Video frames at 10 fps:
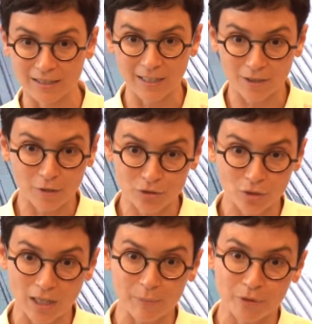They're going to
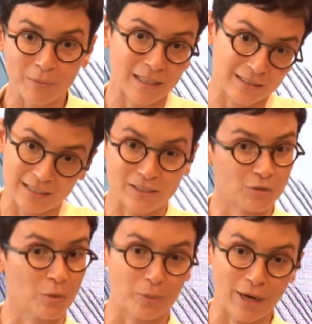come from
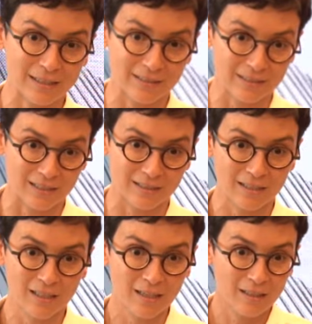ancestral practices,
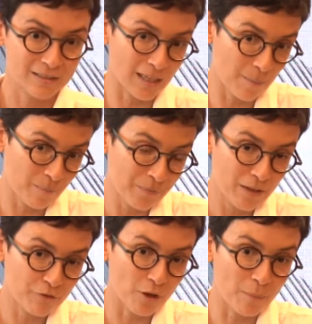some
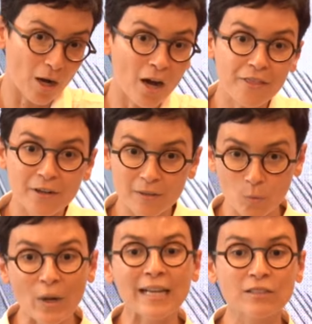from other
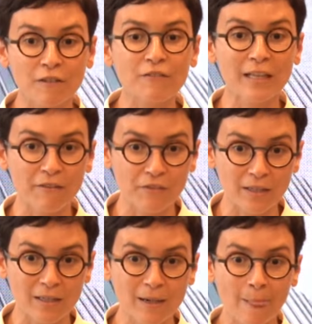ways of
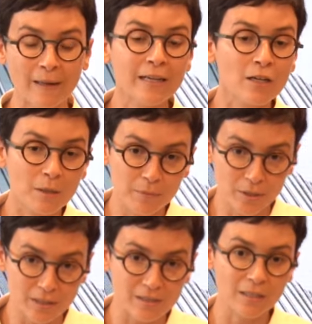living in
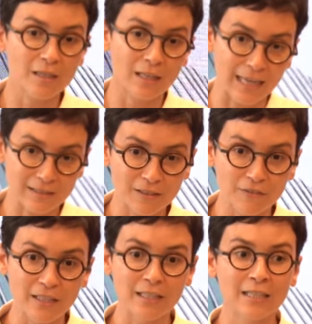community
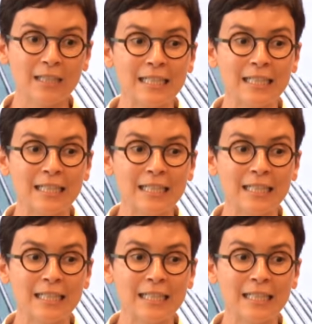collectively.